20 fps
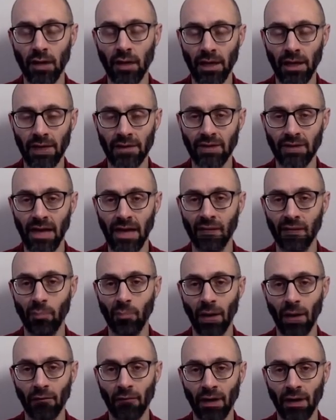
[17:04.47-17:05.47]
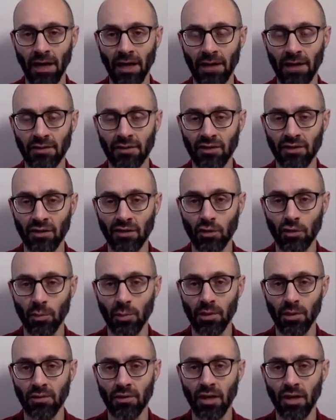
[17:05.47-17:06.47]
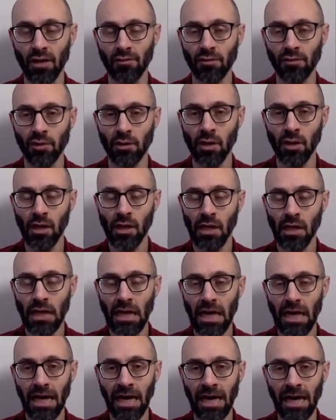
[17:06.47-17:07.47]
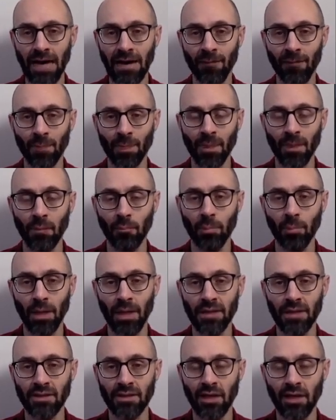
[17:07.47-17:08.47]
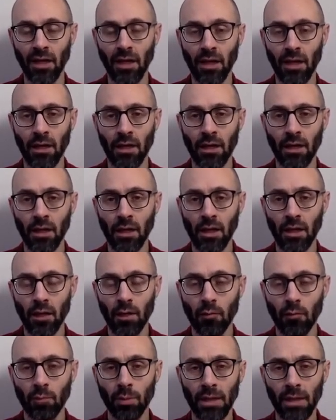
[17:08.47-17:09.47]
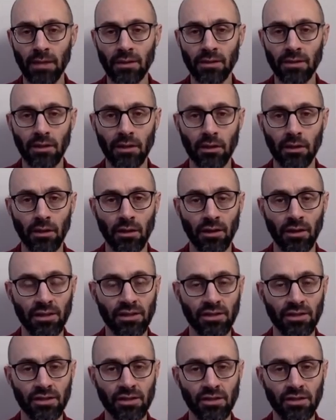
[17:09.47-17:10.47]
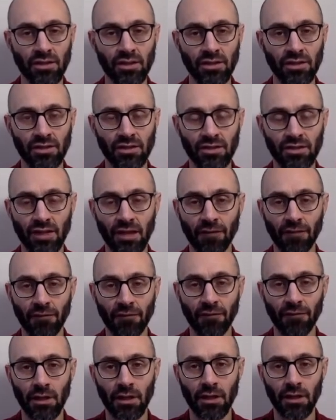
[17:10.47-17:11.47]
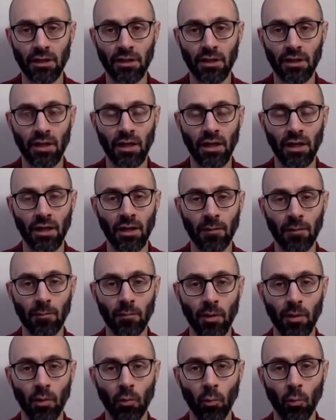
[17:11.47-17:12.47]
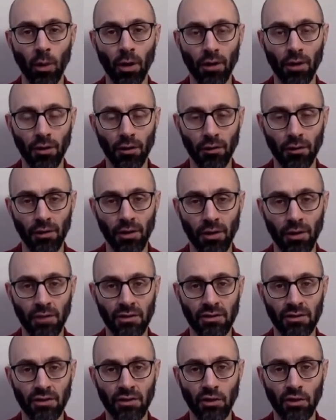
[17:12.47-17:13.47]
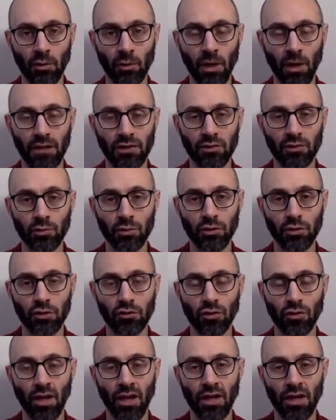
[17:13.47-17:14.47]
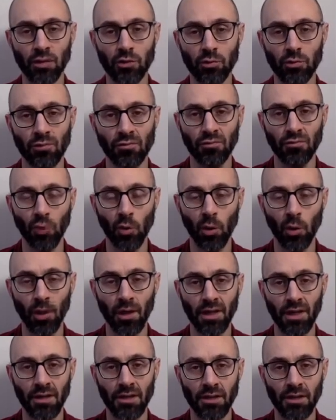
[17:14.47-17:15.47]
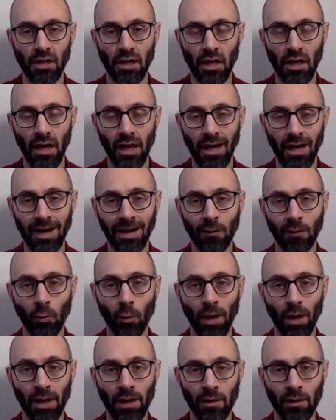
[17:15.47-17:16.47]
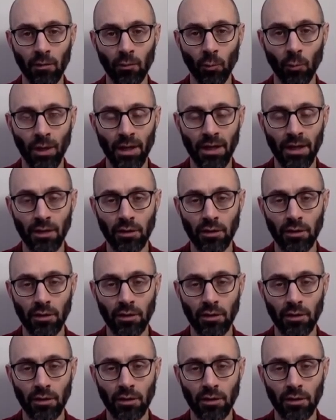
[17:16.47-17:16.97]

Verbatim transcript: I guess they have Bahrain as a little bit of cover, um, but but this is this is definitely um, one of the things the U.S. was trying to avoid uh, when it when it